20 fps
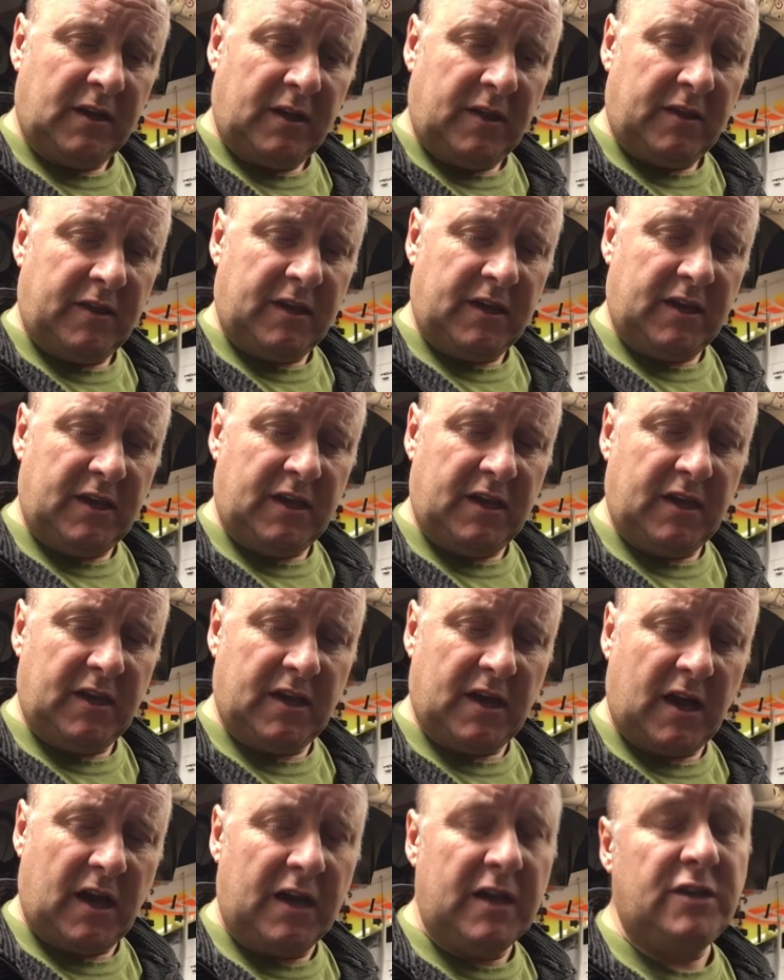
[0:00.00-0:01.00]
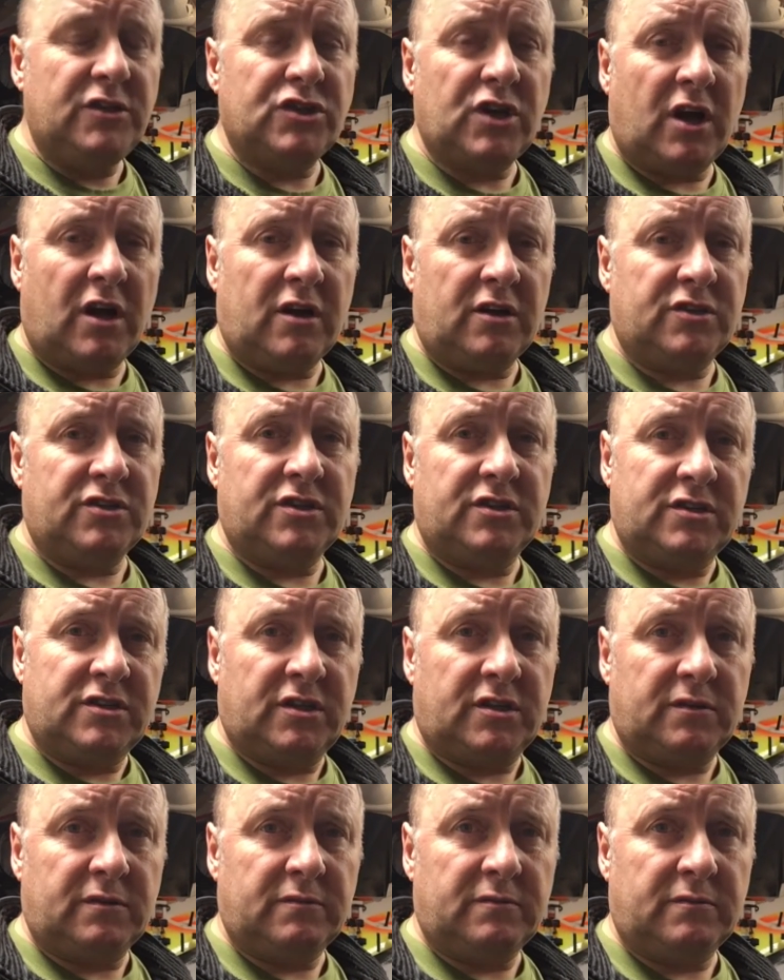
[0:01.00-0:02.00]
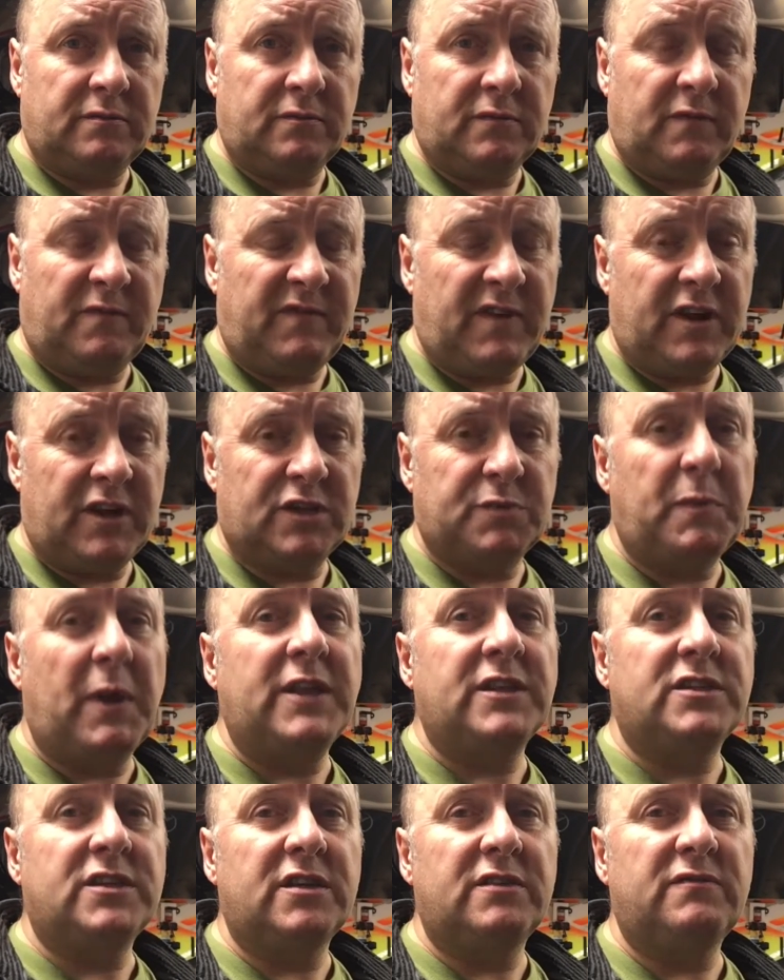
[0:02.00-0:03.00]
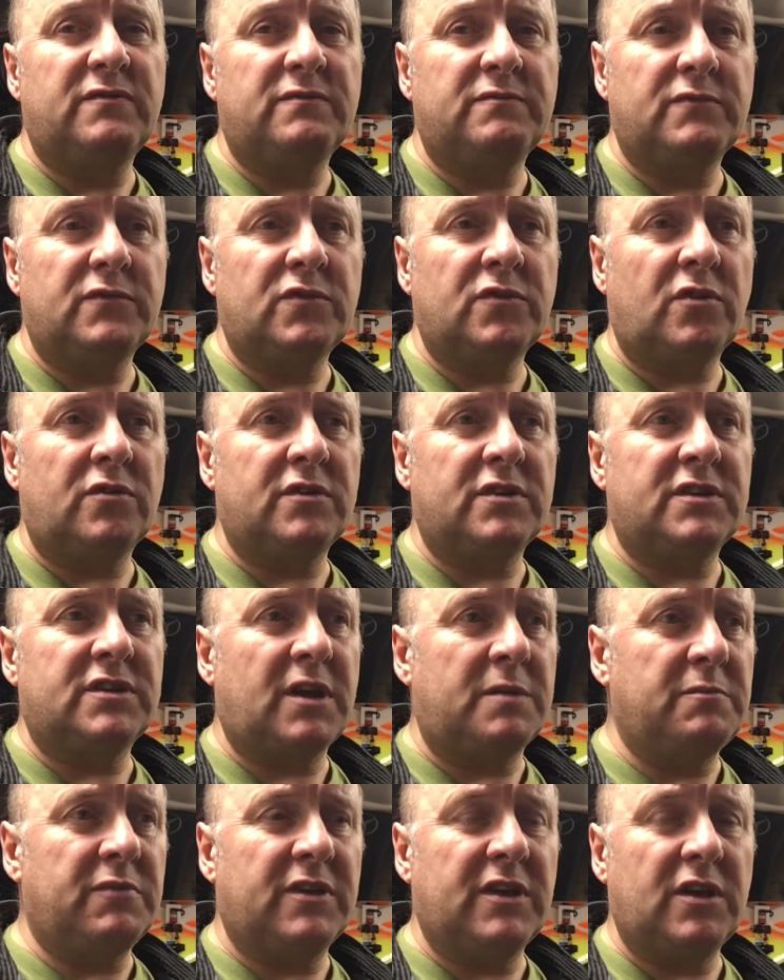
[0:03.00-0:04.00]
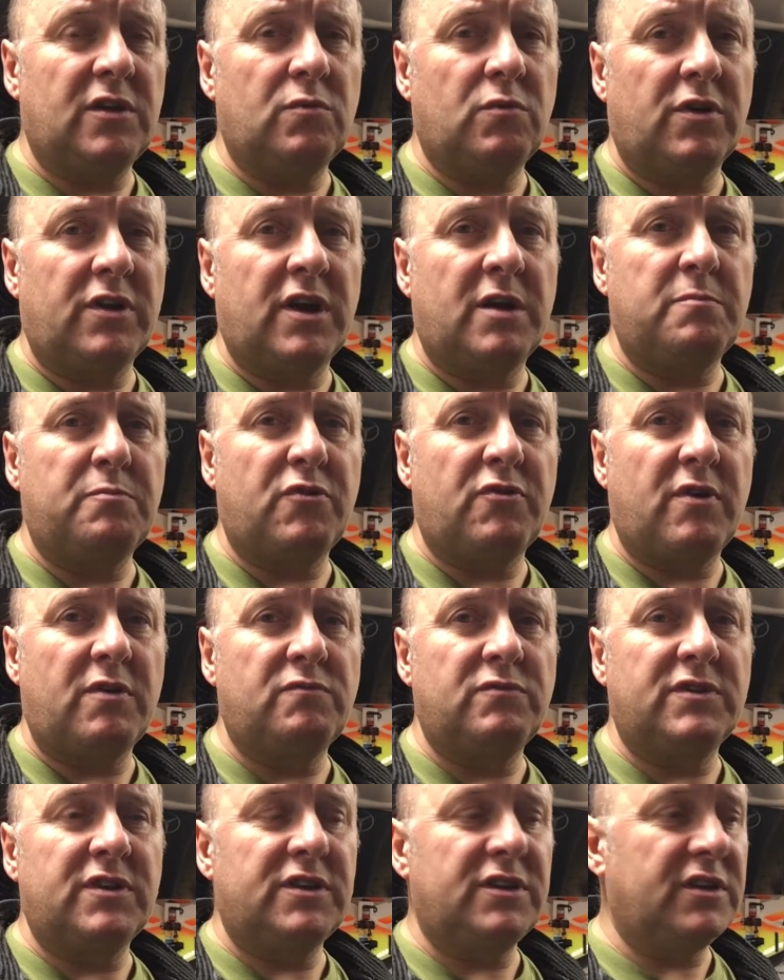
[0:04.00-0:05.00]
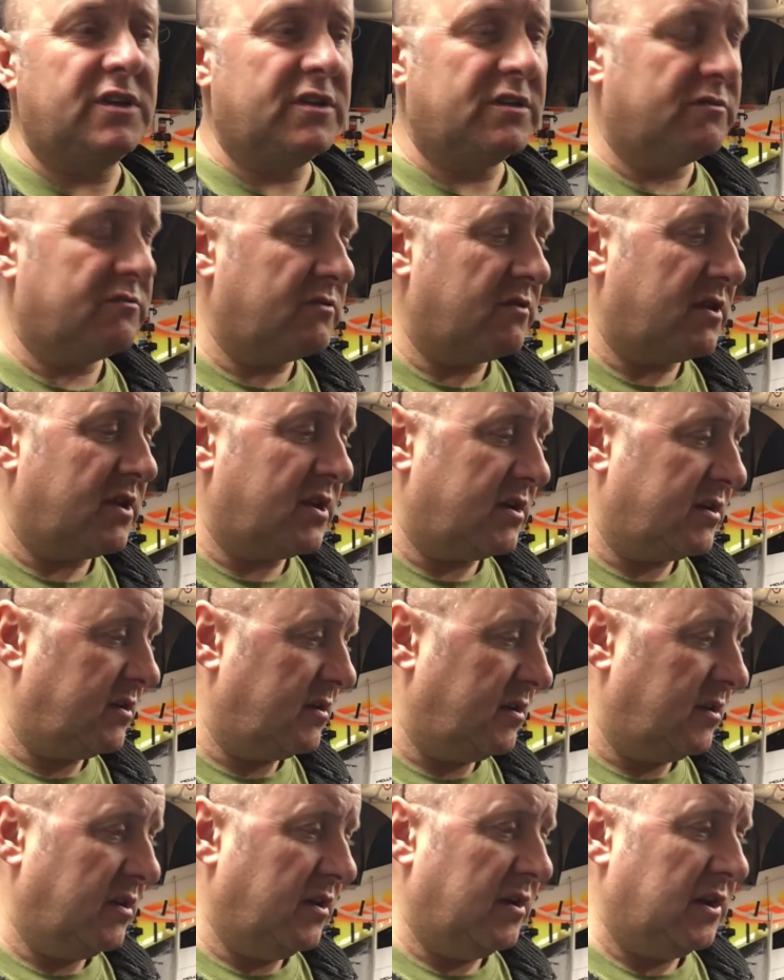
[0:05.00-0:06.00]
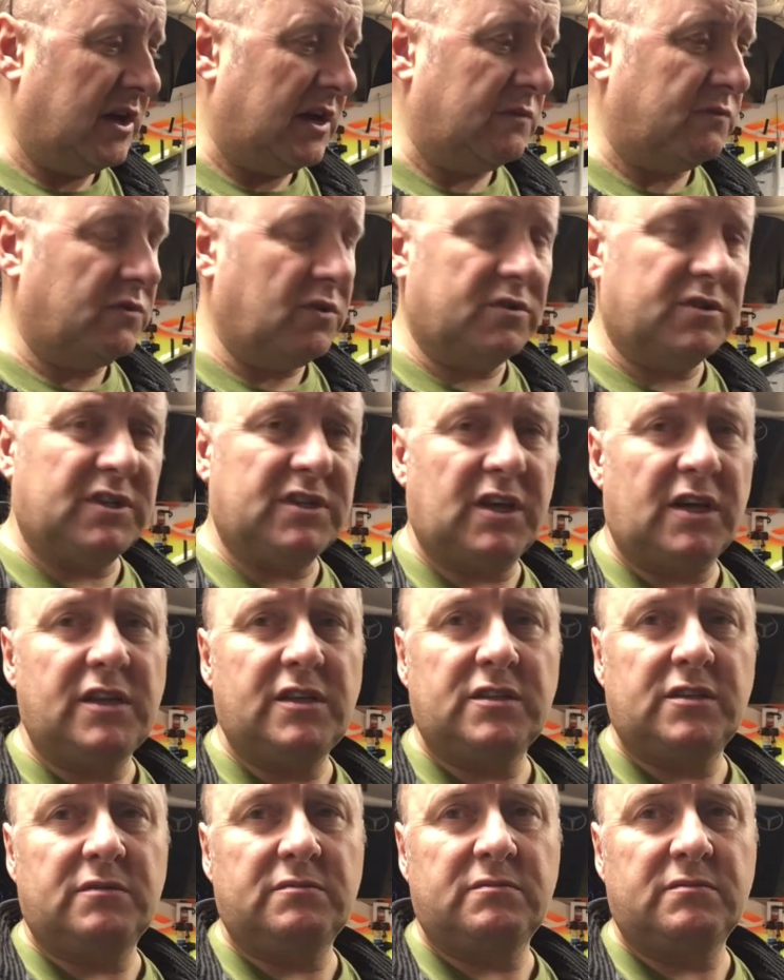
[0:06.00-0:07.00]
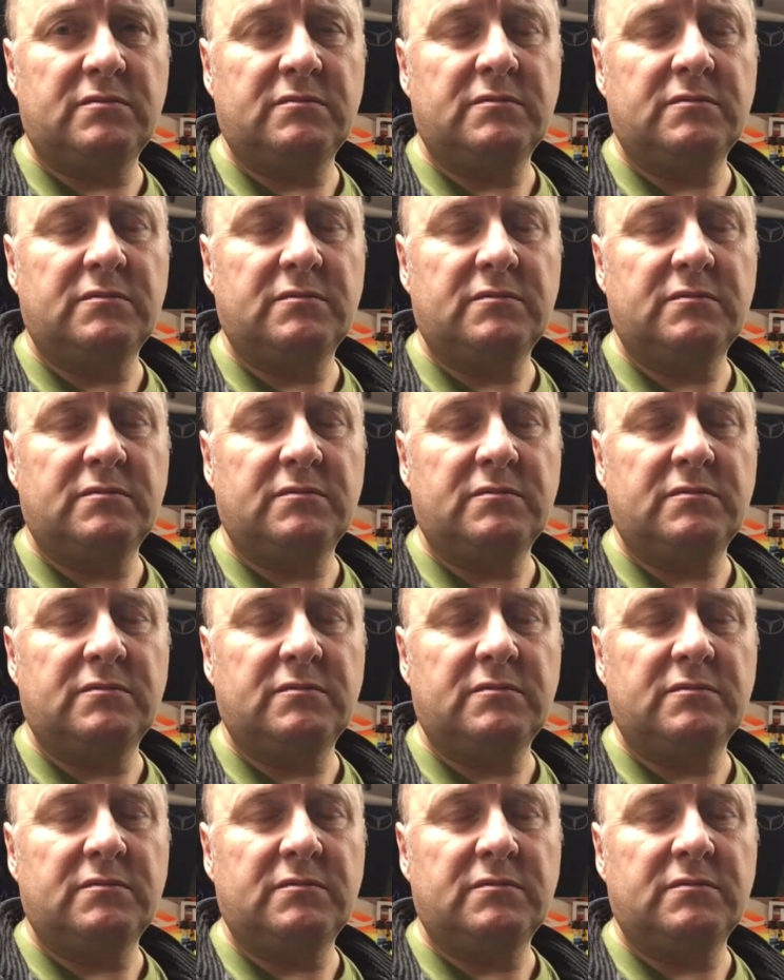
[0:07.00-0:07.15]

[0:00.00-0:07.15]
The I chargers, very expensive, not the type of thing you want to hump around in your out on site.